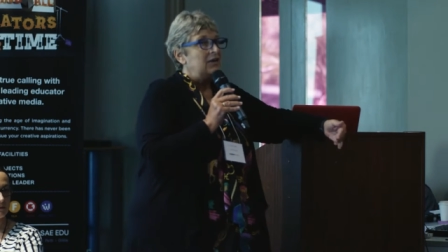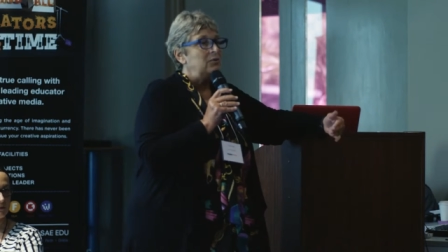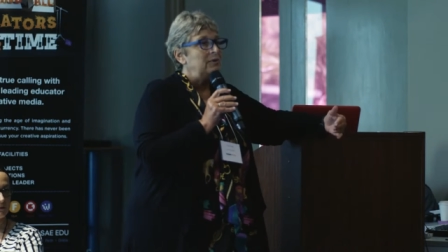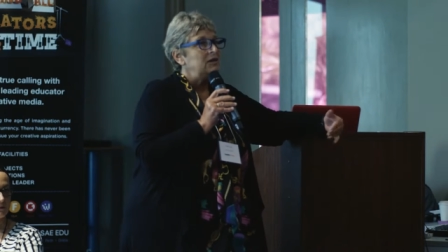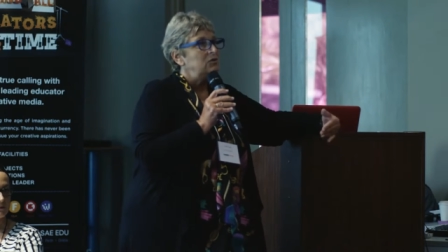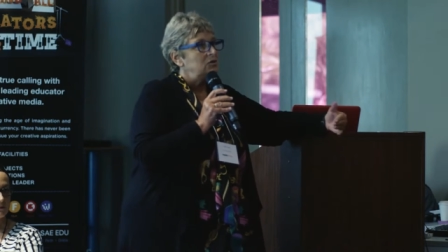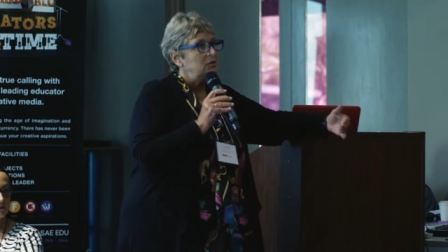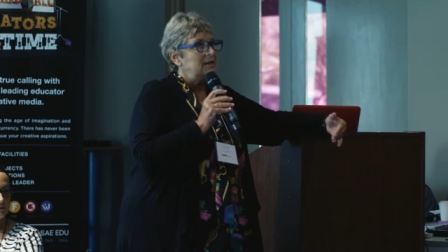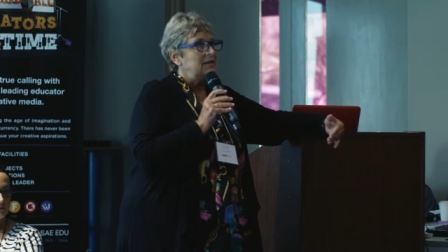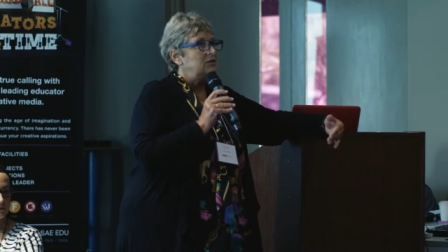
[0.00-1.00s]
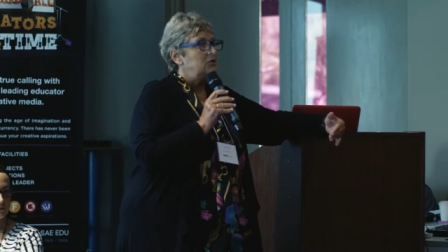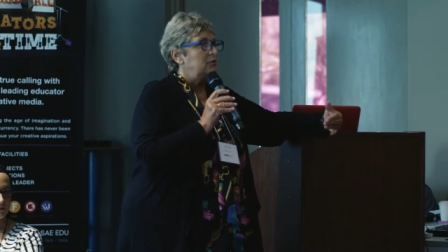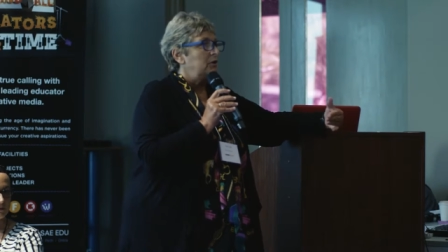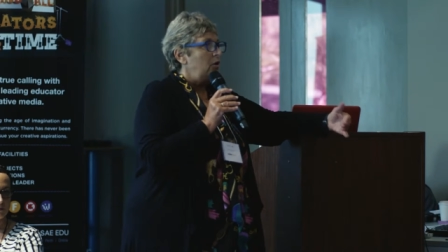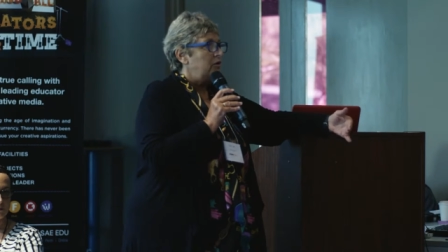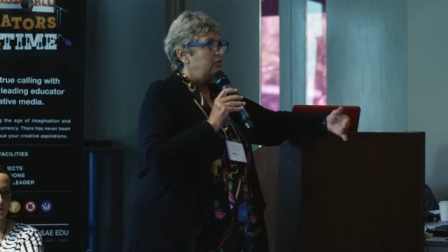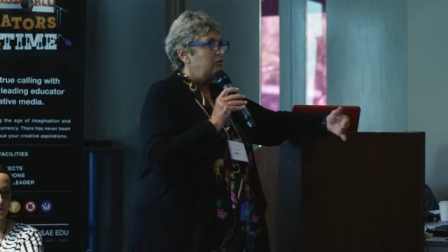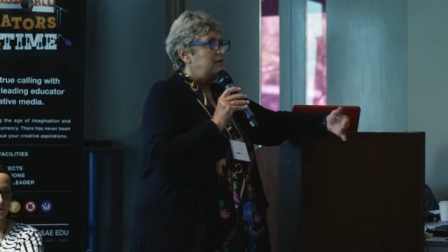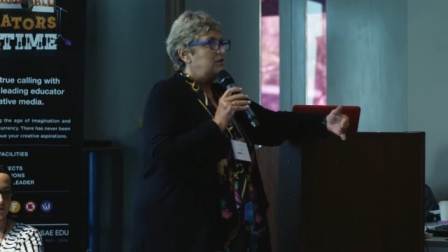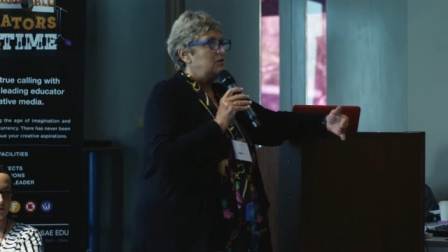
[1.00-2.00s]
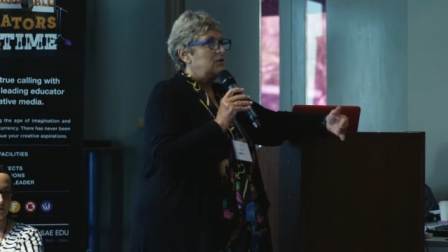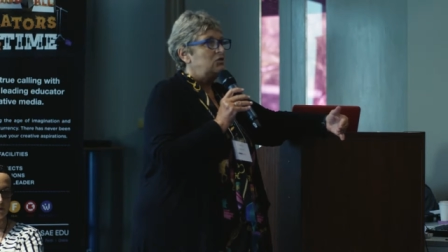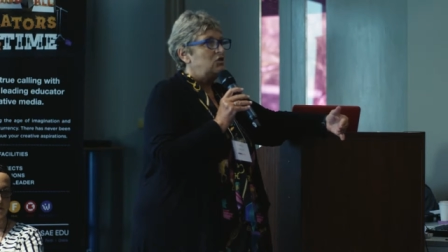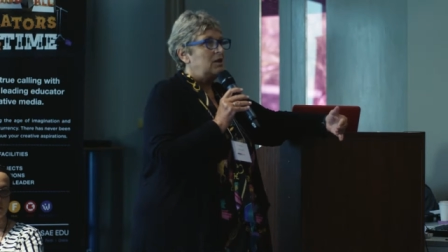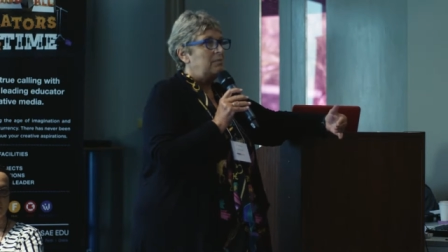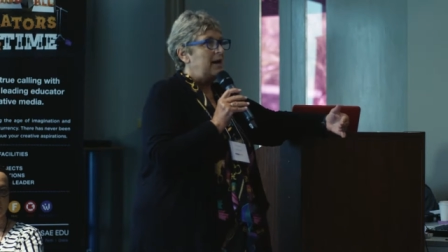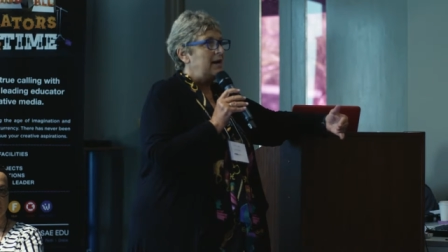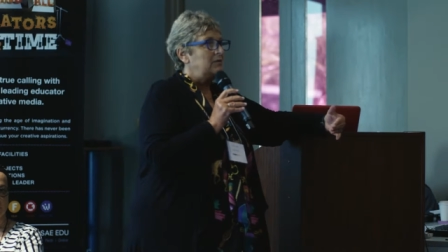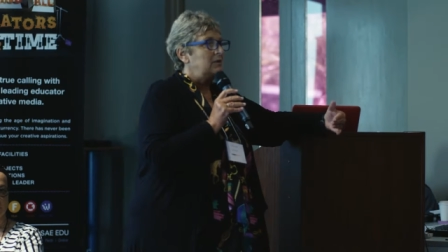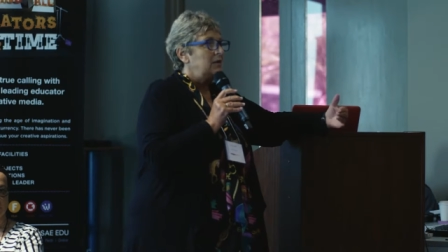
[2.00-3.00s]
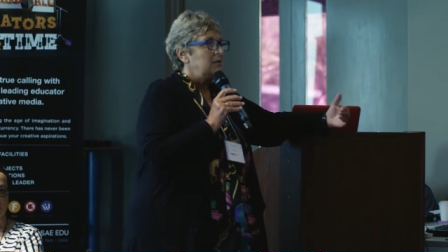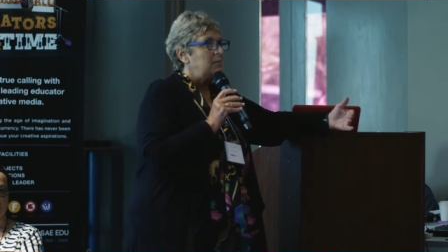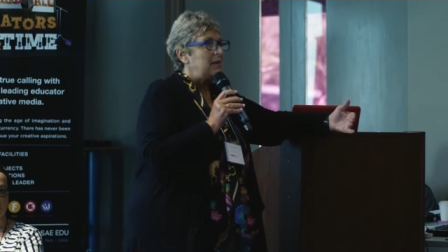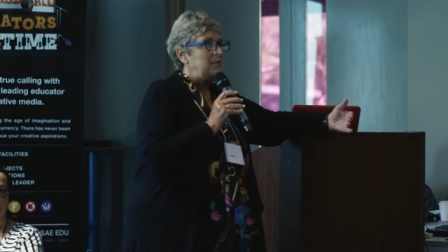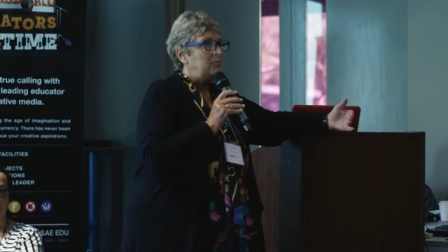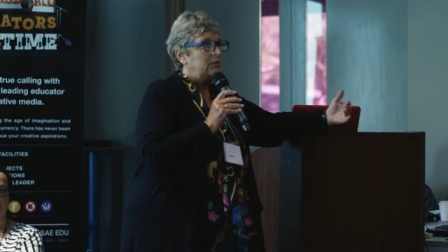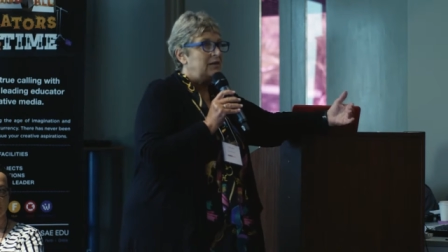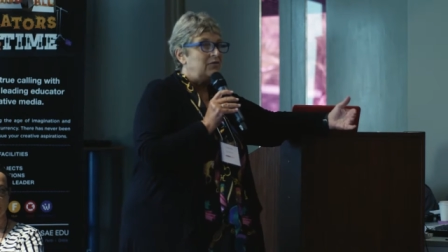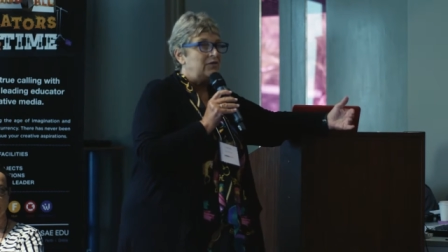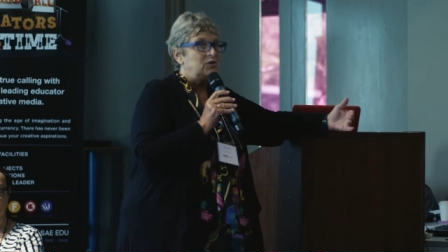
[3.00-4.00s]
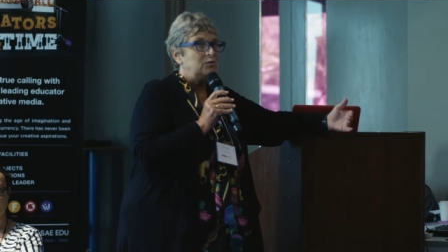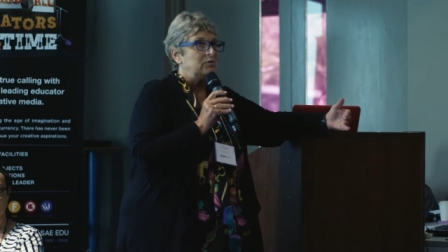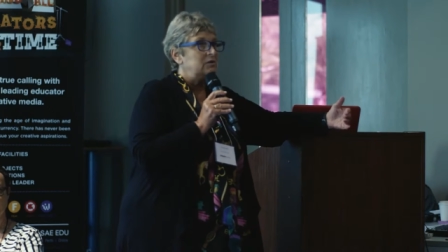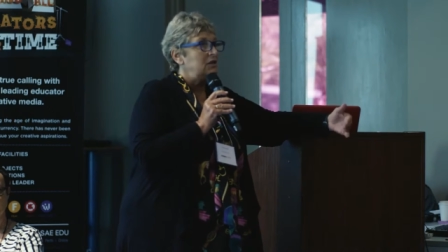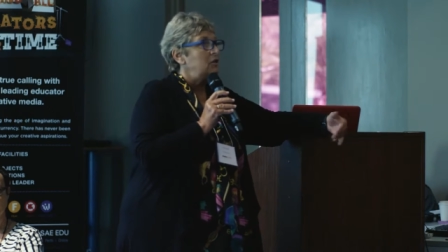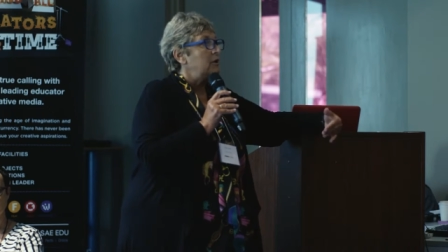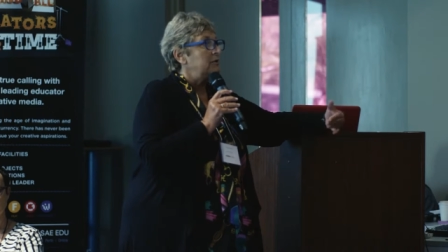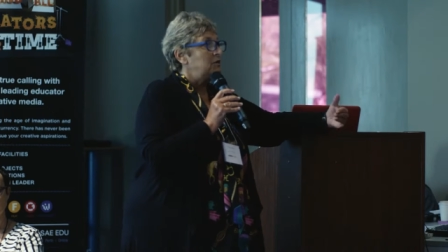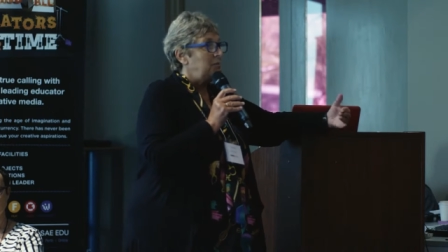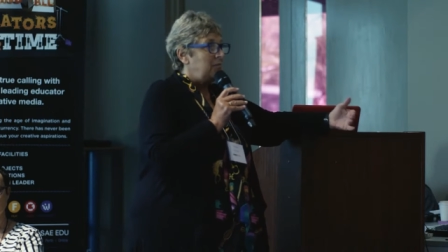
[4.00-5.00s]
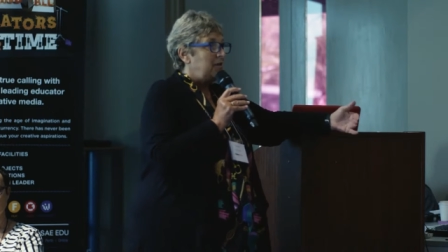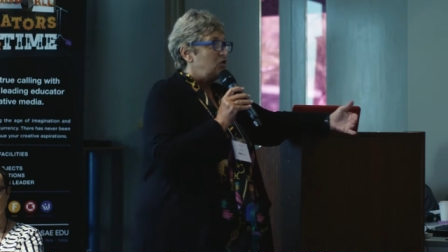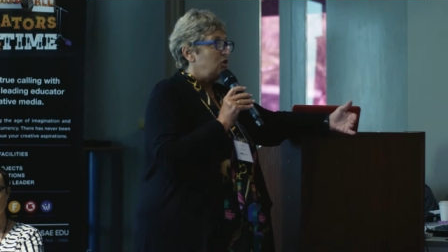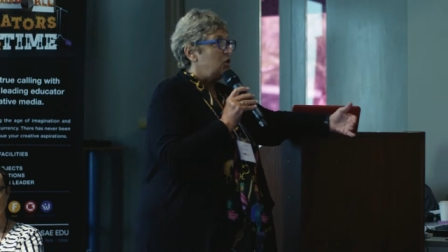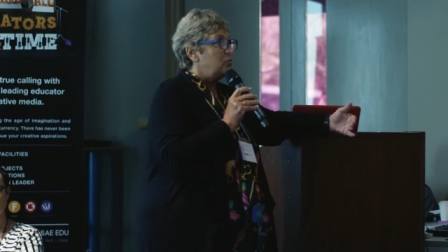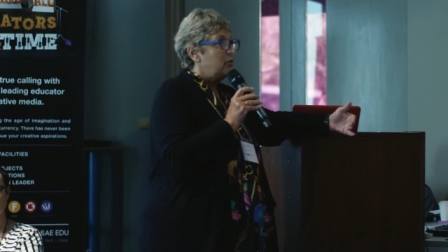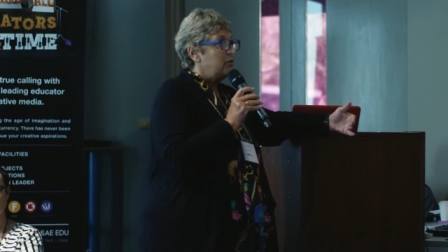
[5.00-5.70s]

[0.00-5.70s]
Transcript: And you really do need to do a lot of research about the people, individuals that you're going to be pitching your